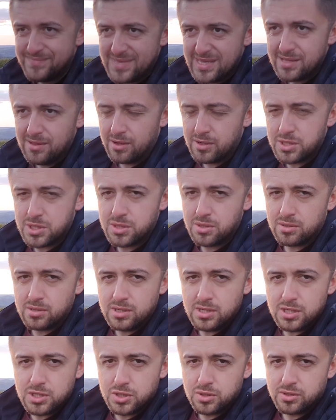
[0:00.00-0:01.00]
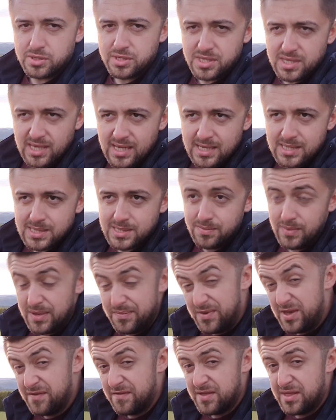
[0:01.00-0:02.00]
Long story short, yes,
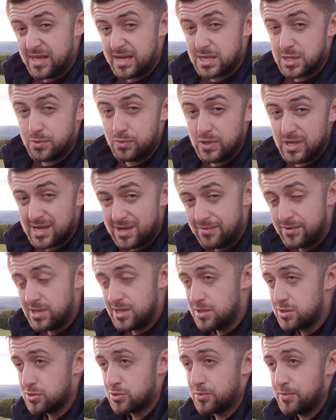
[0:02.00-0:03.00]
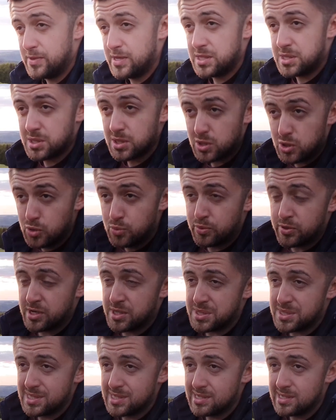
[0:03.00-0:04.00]
maybe even next week. We need to replace the
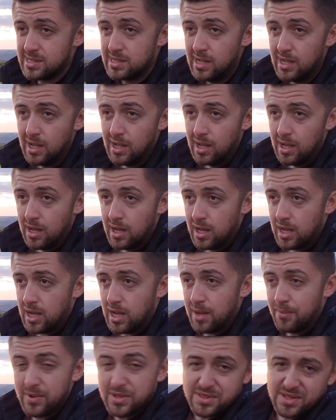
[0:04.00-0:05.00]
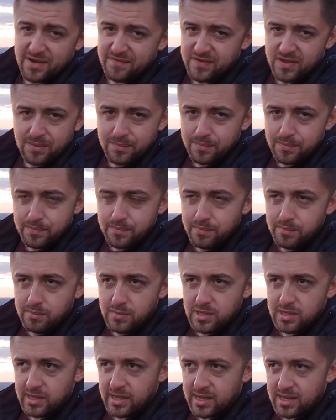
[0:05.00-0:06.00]
Cupra still. But nothing
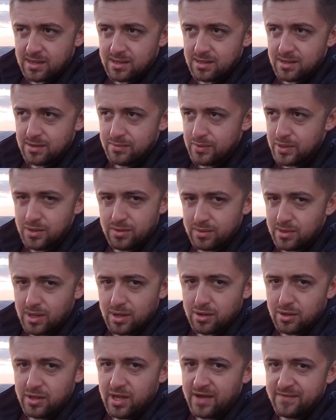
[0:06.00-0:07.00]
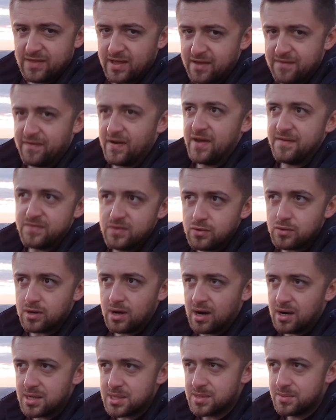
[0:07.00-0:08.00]
like we're not gonna have like 5 new
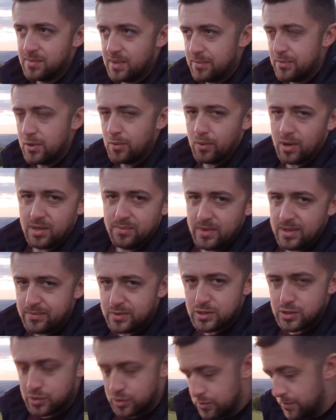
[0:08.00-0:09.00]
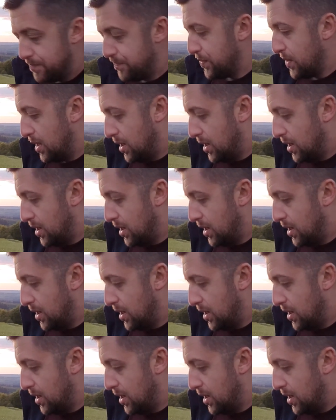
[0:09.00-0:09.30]
cars, maybe 1, maybe 2.